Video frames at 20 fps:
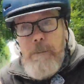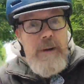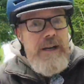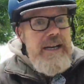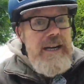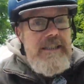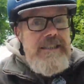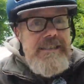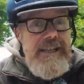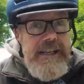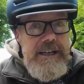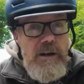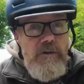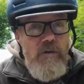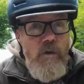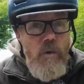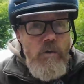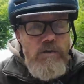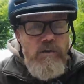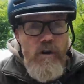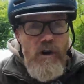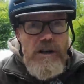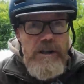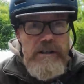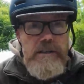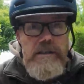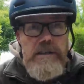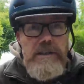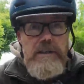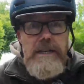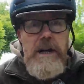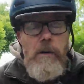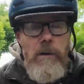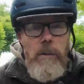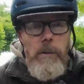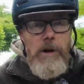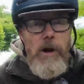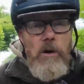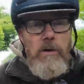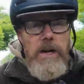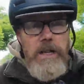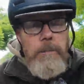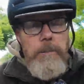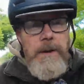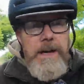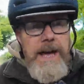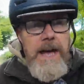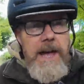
But it isn't like a Rolls Royce. Now here we go, another big